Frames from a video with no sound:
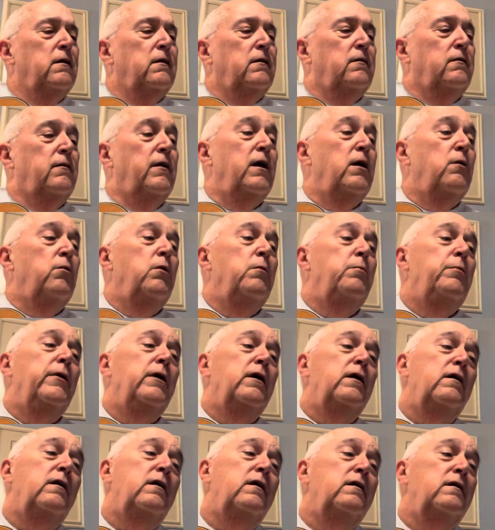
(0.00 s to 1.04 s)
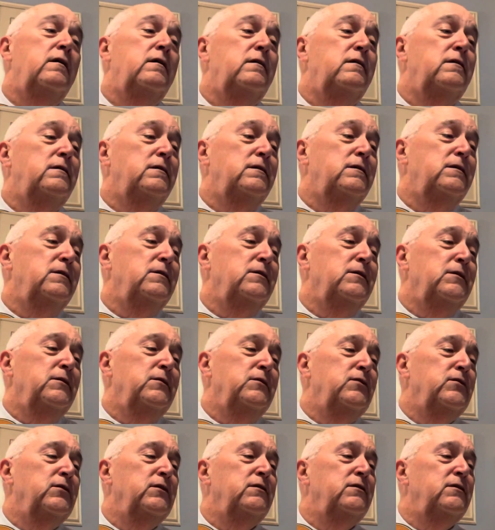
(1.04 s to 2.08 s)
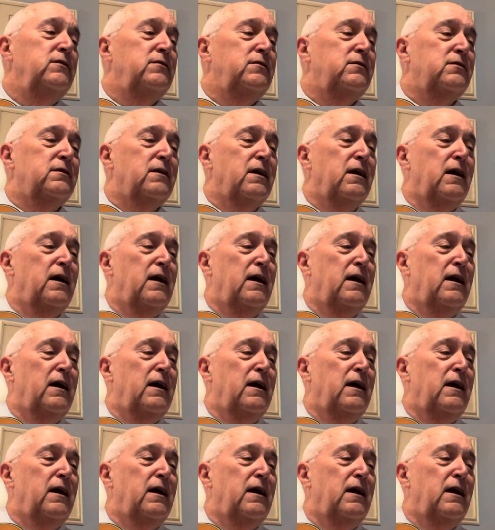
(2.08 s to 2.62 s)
There were birds in the sky